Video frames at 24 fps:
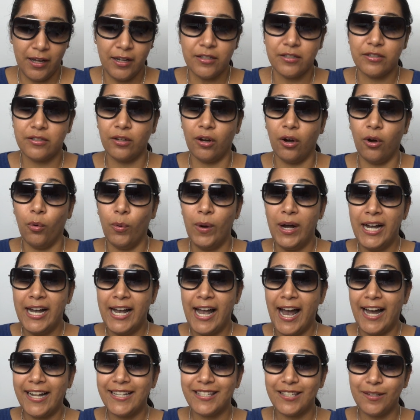So
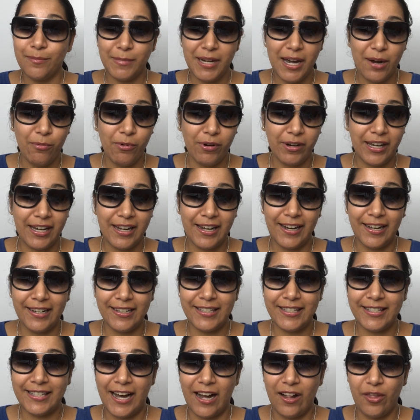had some networking
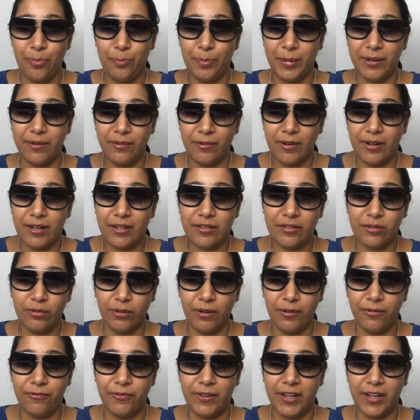gone south, but sort of